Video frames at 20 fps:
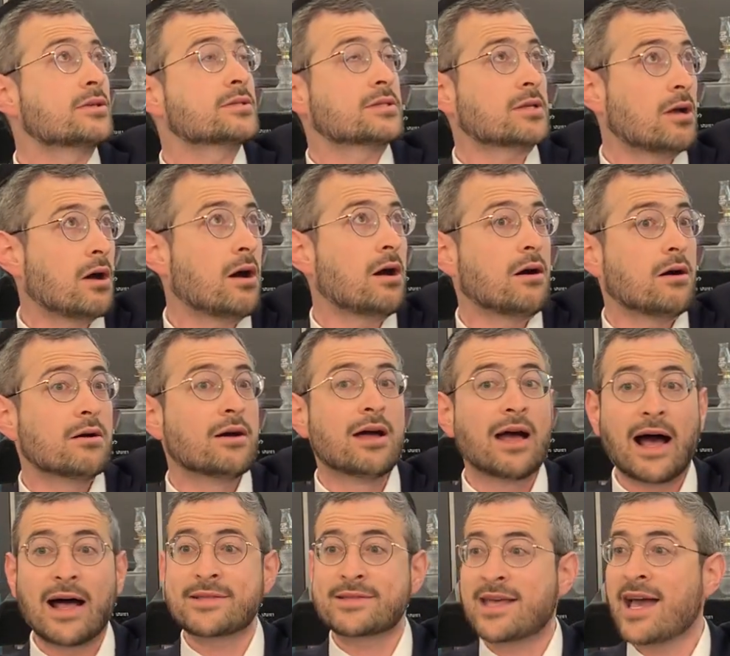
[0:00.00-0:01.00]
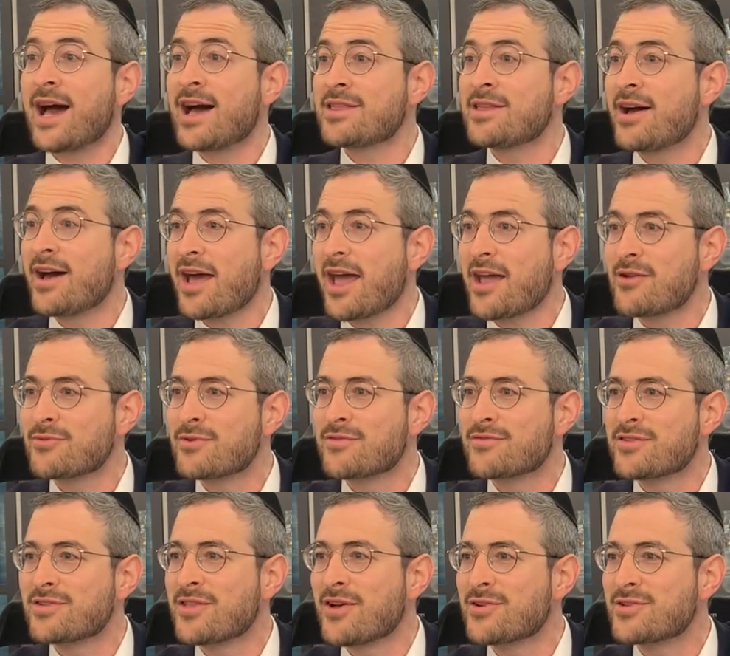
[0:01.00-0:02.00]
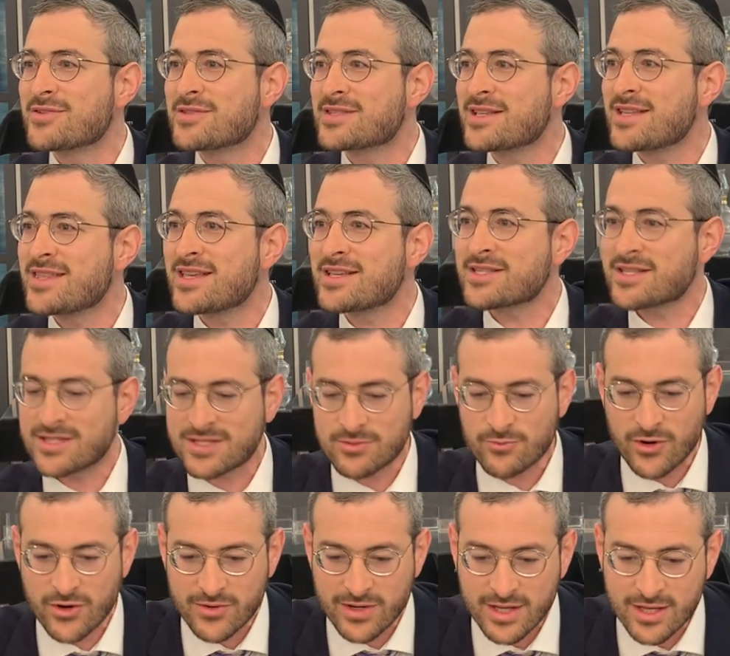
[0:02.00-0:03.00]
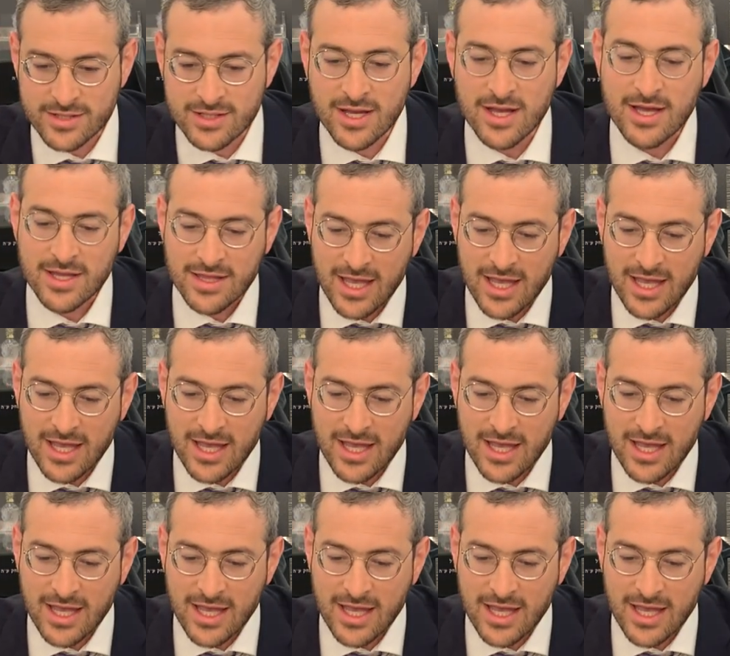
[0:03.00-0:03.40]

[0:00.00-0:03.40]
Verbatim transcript: You see, oh, Adkan ha'erev, you know, you see, this is where it is.